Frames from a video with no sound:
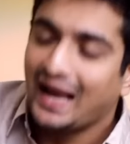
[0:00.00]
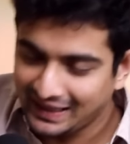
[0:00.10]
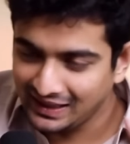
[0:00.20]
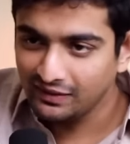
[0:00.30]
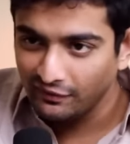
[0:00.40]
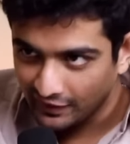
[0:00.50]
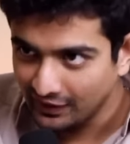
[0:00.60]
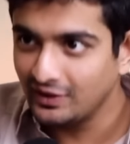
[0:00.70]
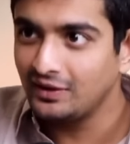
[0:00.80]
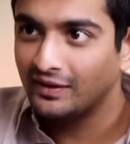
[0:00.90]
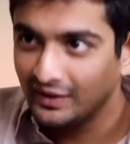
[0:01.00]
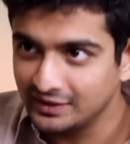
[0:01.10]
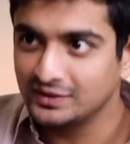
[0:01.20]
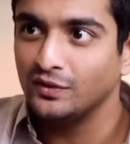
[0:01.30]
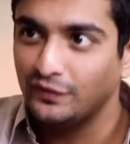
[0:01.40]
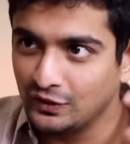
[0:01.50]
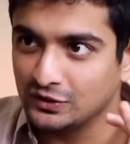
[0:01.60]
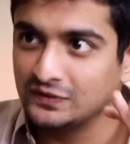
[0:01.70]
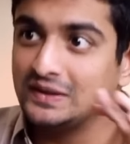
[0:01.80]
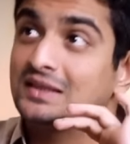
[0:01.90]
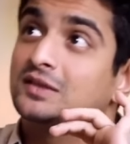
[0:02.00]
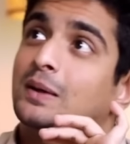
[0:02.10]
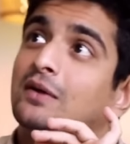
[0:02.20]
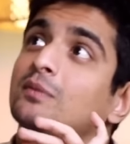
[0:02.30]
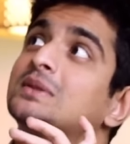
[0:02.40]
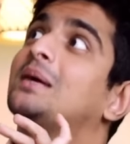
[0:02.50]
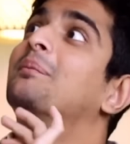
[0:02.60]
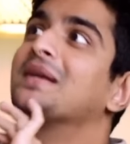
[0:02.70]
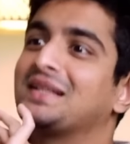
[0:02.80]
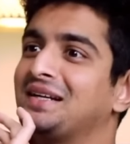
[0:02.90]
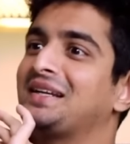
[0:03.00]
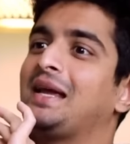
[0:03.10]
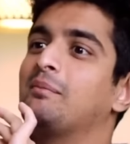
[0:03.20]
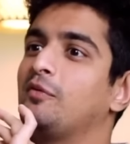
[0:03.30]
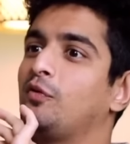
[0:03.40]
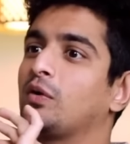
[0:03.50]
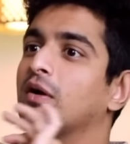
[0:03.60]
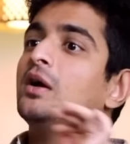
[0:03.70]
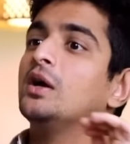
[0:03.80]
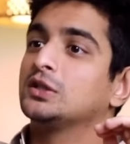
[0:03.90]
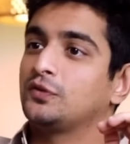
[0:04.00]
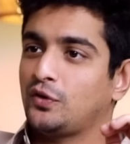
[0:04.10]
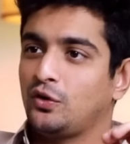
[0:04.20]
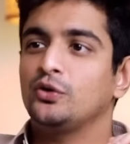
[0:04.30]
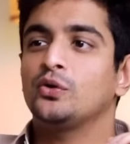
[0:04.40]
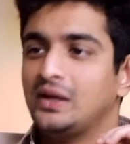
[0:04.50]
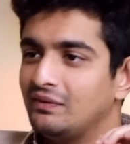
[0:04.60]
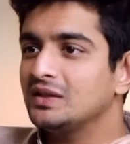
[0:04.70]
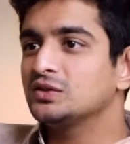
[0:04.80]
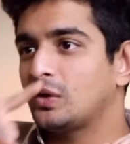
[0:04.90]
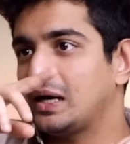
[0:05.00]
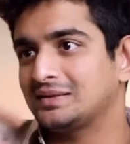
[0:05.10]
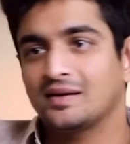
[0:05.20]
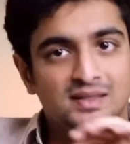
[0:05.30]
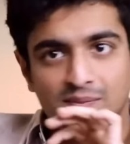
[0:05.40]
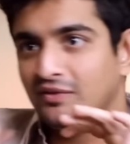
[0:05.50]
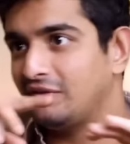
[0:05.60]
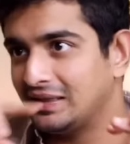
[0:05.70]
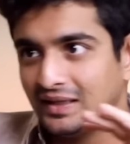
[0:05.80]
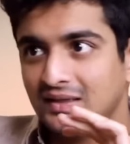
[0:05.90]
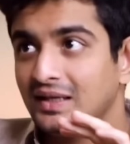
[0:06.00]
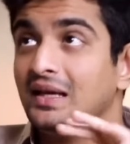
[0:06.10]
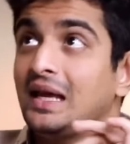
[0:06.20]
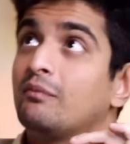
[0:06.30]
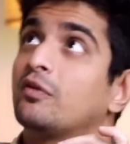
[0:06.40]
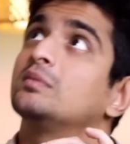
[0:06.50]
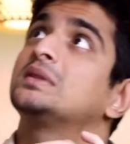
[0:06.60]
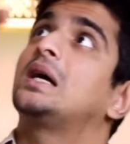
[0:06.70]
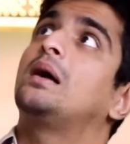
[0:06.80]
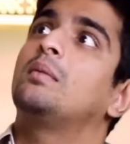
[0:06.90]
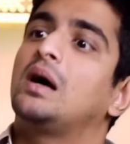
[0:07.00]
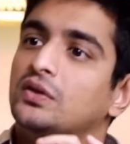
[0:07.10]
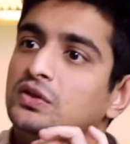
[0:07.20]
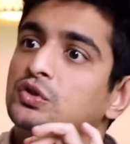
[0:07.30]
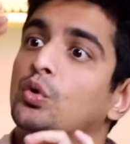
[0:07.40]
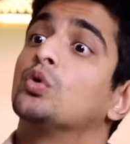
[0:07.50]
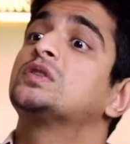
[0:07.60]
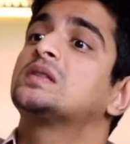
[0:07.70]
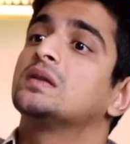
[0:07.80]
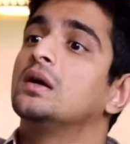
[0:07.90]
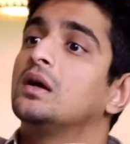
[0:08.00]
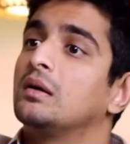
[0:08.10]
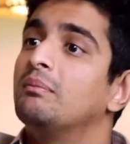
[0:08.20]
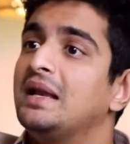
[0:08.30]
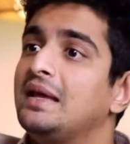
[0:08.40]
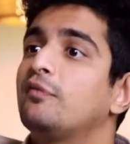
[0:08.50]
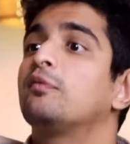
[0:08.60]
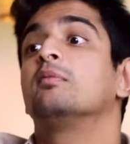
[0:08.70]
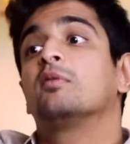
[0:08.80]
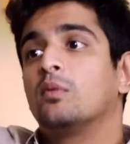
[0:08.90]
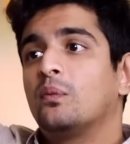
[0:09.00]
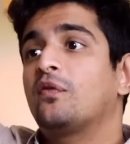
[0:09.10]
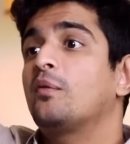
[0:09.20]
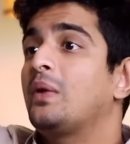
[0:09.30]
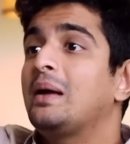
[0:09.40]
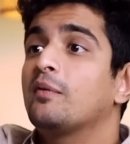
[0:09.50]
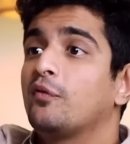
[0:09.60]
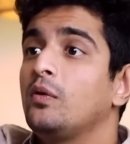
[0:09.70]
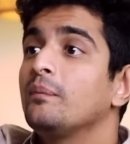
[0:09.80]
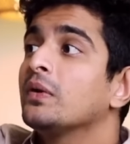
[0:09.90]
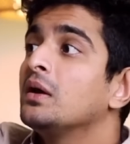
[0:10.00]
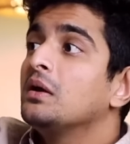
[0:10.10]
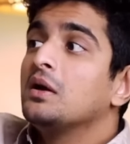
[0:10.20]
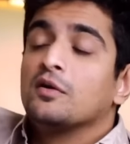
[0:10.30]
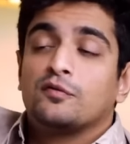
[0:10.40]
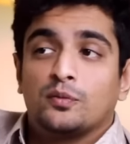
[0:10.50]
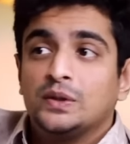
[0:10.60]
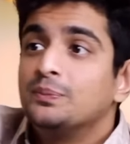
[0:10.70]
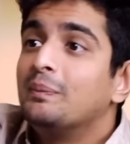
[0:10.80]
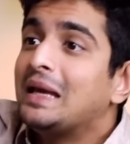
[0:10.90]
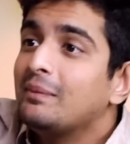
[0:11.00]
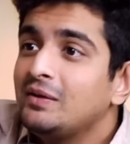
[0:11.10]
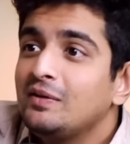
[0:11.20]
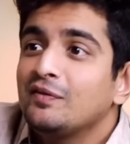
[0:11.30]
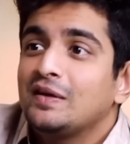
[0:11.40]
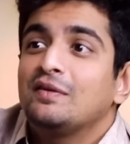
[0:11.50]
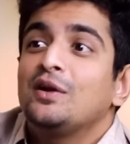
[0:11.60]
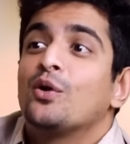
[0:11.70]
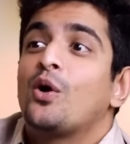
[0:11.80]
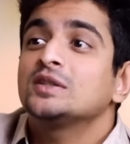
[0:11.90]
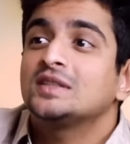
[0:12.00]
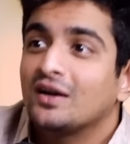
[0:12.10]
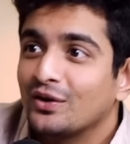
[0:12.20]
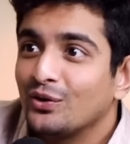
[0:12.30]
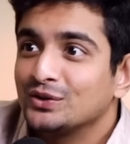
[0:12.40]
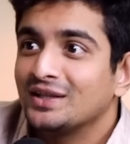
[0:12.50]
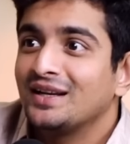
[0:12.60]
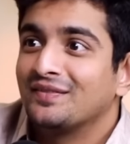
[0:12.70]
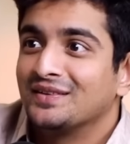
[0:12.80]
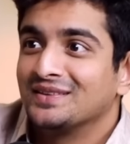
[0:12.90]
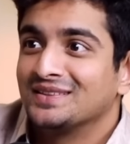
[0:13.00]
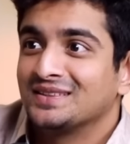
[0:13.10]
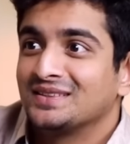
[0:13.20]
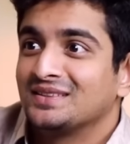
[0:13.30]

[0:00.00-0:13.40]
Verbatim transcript: Any world religion or philosophy is inspired from something that came before it. Yeah. So, for all you know, even the Zoroastrianism and Vedic thing came from some other source belief from way before for which maybe we've even lost archaeological evidence.